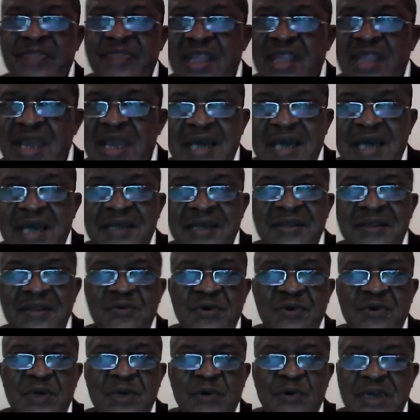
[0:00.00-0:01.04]
Another
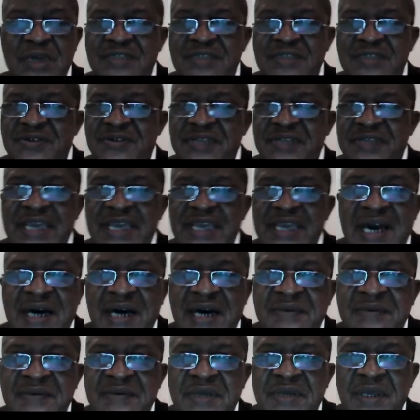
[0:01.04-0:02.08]
quick question here
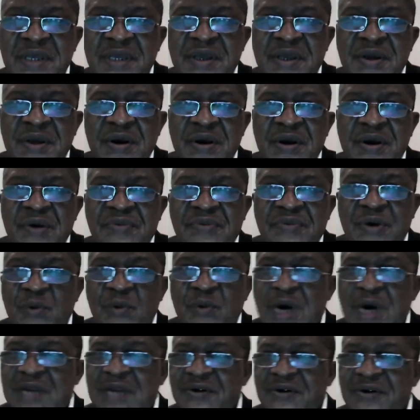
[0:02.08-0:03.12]
from
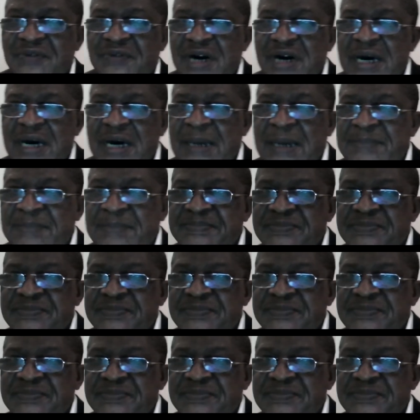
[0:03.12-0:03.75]
one of our